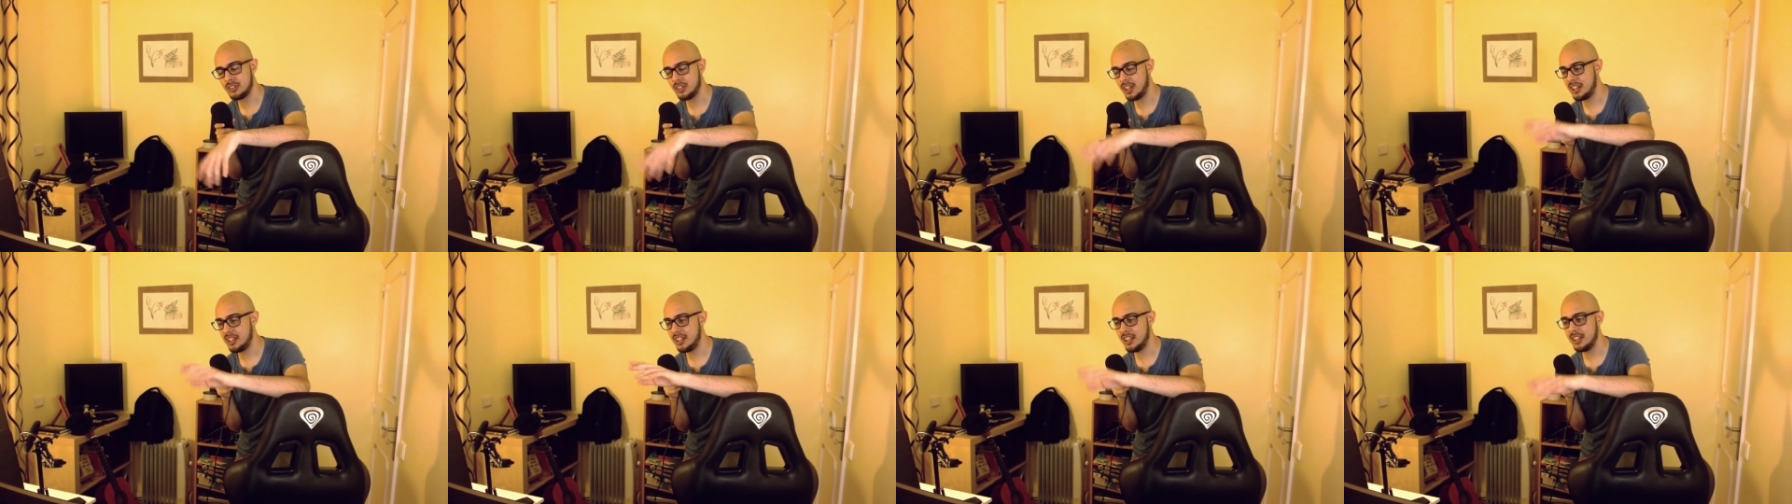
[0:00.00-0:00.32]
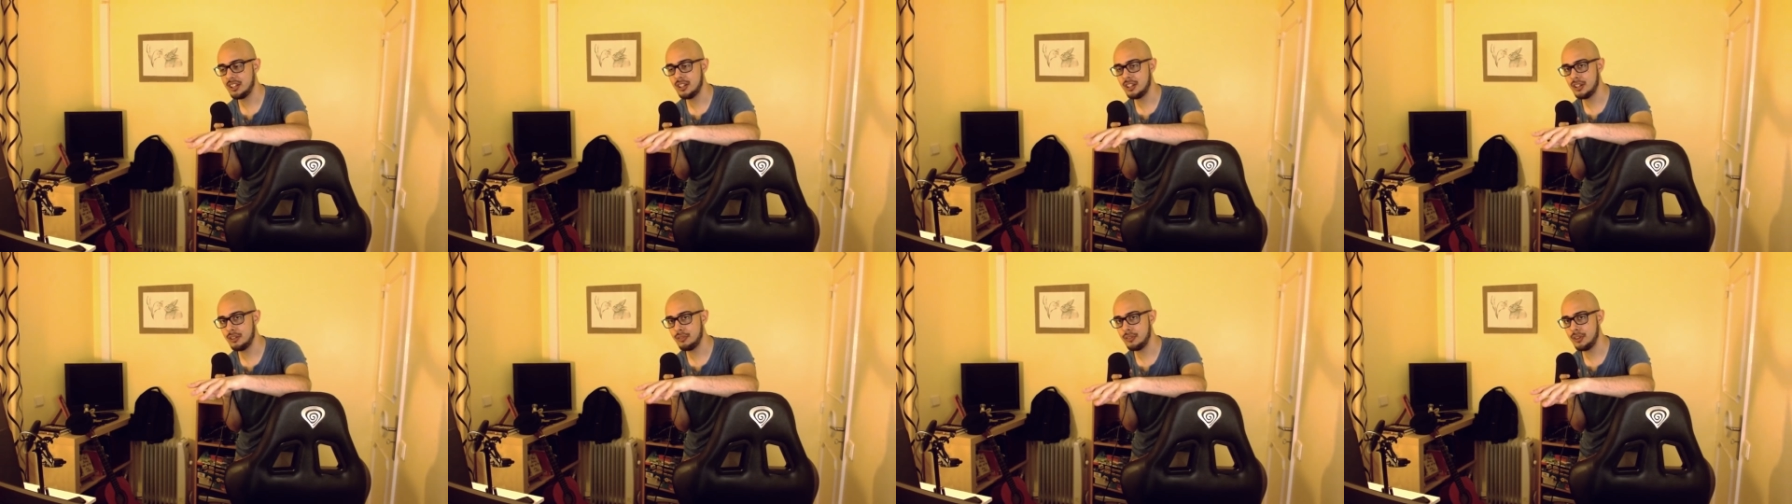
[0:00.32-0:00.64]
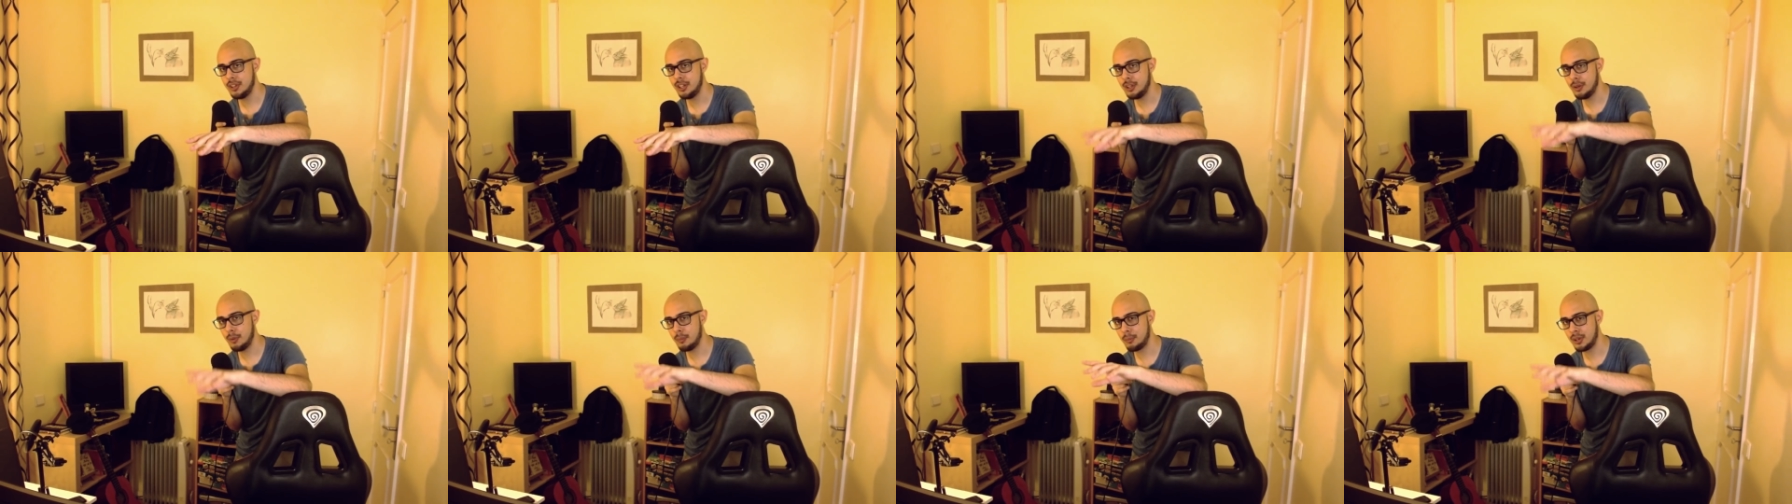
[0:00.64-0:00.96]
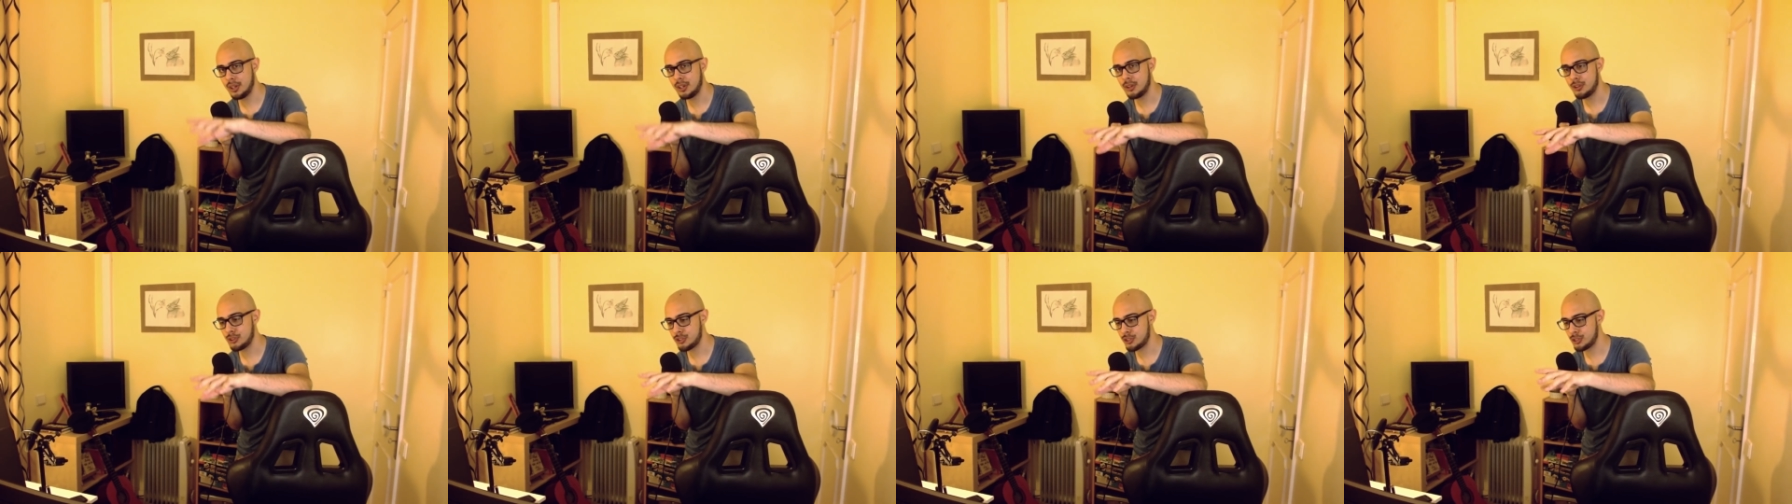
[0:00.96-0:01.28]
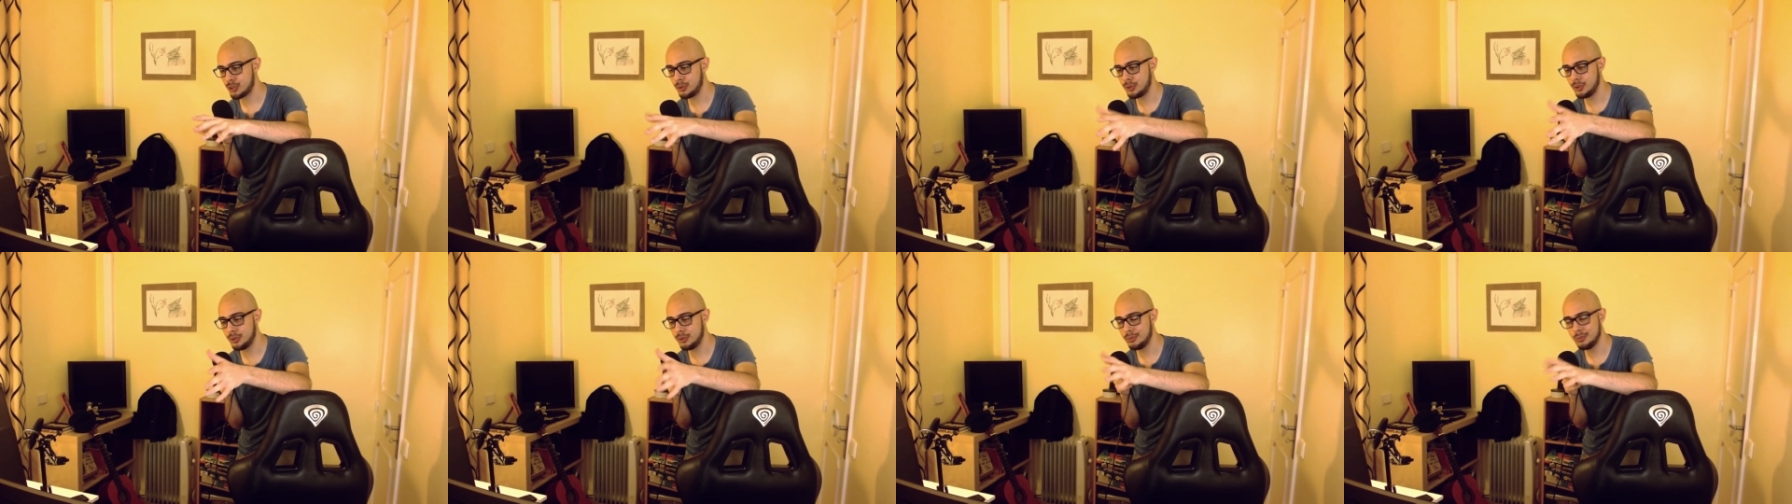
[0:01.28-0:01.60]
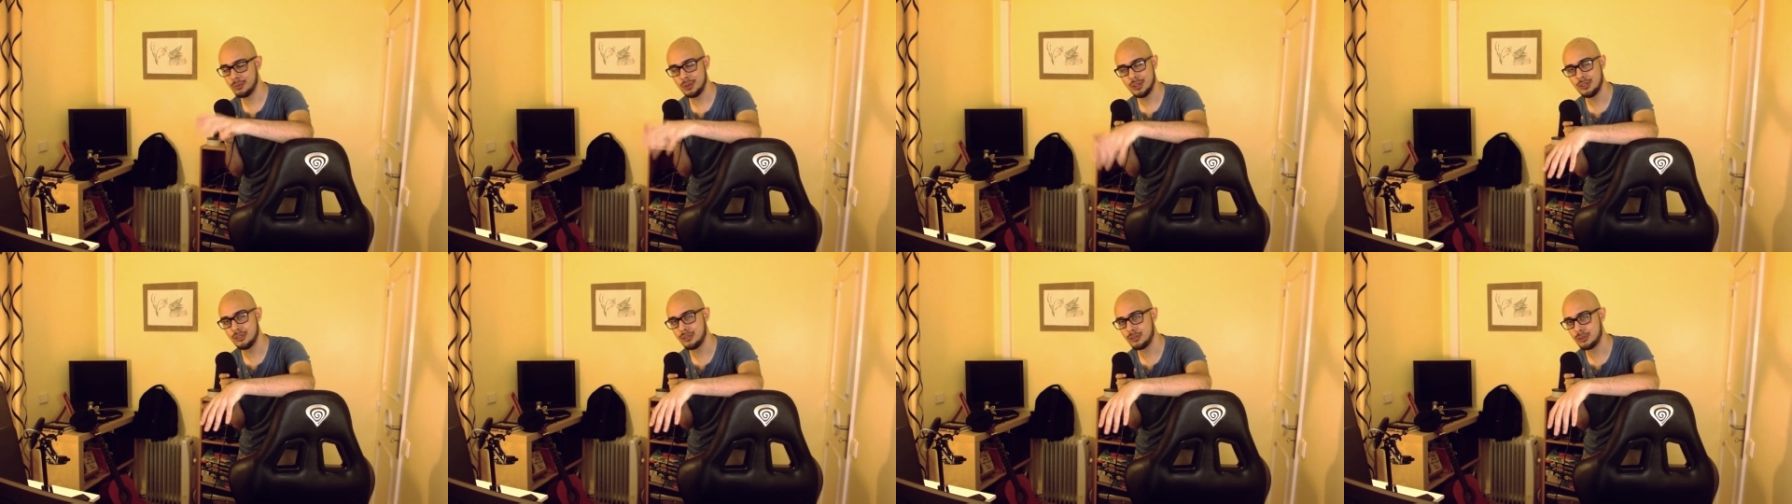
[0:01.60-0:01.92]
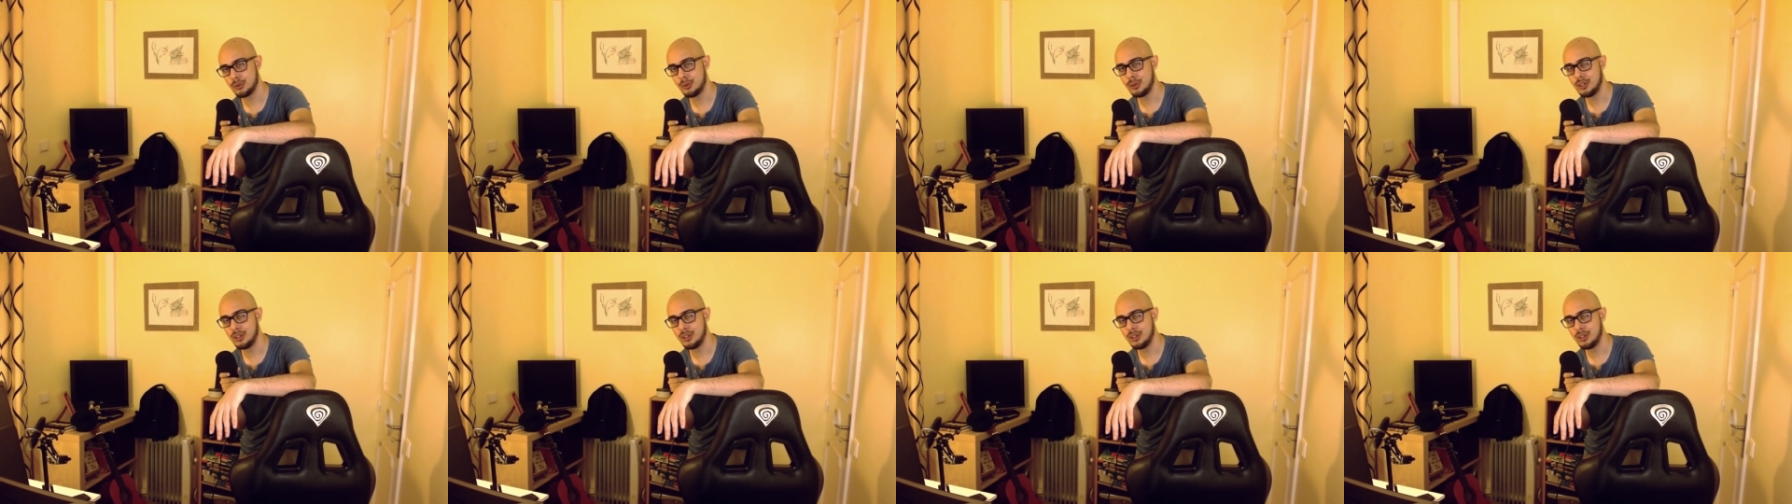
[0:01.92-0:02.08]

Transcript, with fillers: At the end of the video, I'm going to show you his true